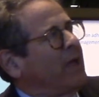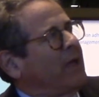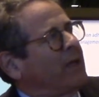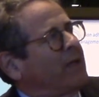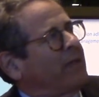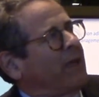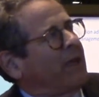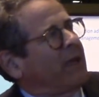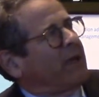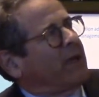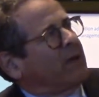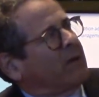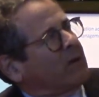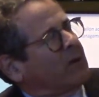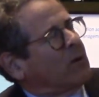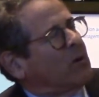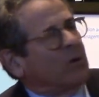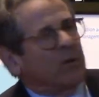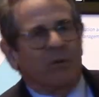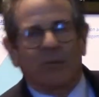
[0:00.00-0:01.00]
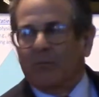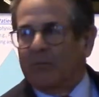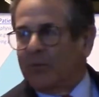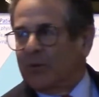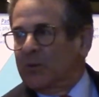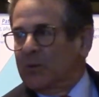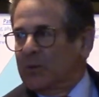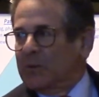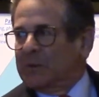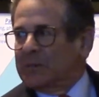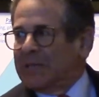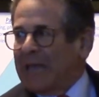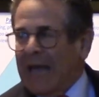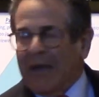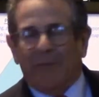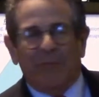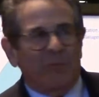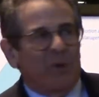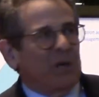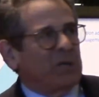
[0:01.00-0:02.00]
They couldn't produce
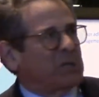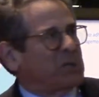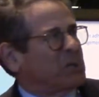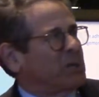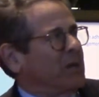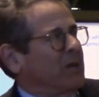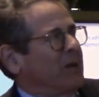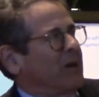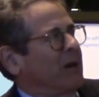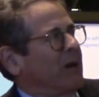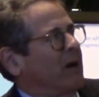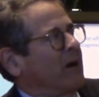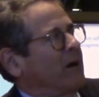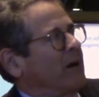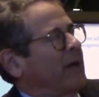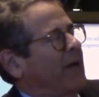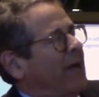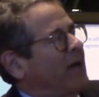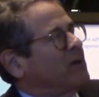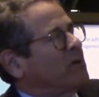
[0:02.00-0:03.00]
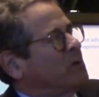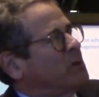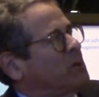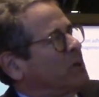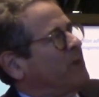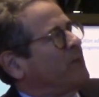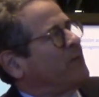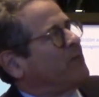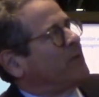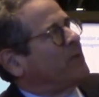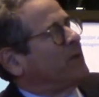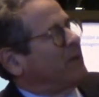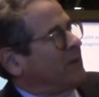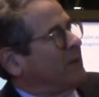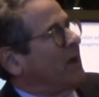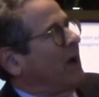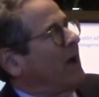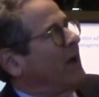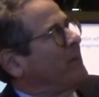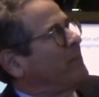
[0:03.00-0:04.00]
that much energy for the
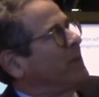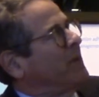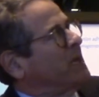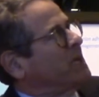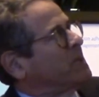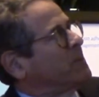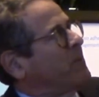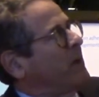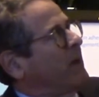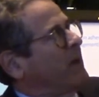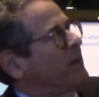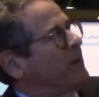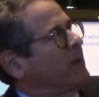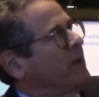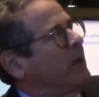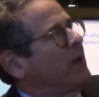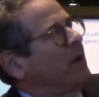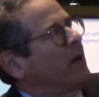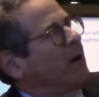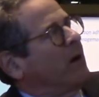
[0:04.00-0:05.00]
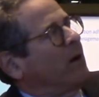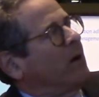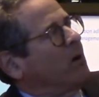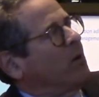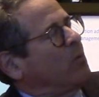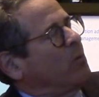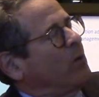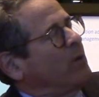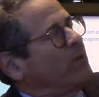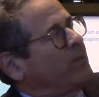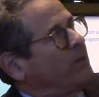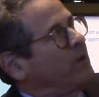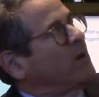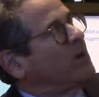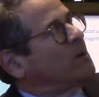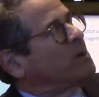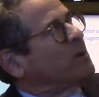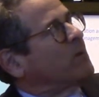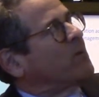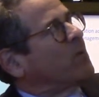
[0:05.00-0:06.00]
time they spent. With
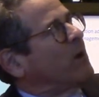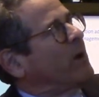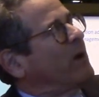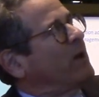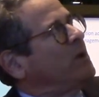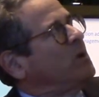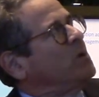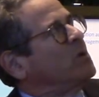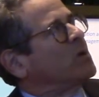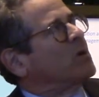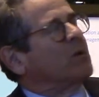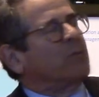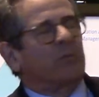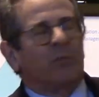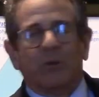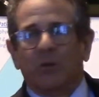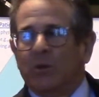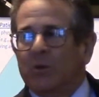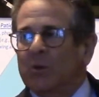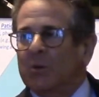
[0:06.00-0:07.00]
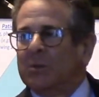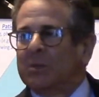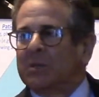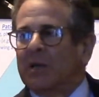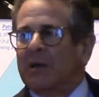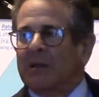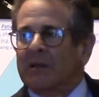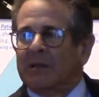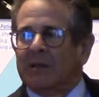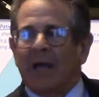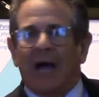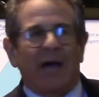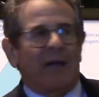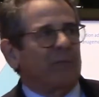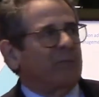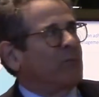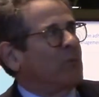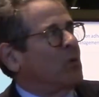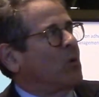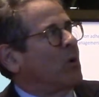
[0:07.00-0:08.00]
fields of grain, you could produce a
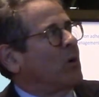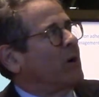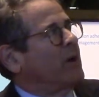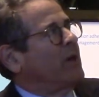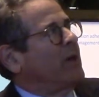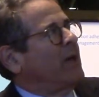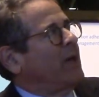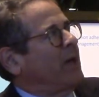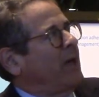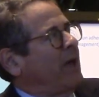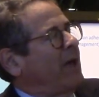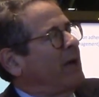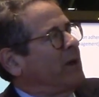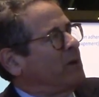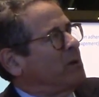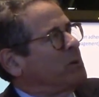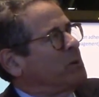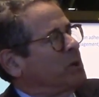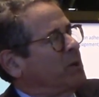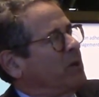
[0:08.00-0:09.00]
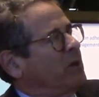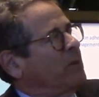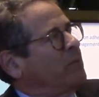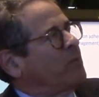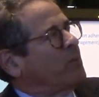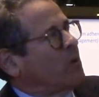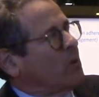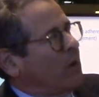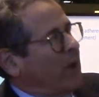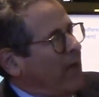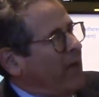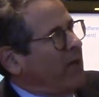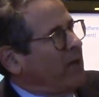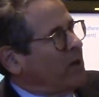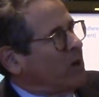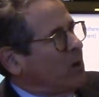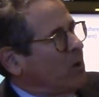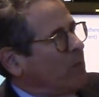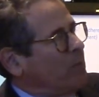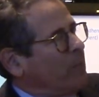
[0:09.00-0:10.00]
lot more energy per
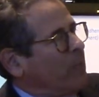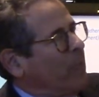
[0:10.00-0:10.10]
acre.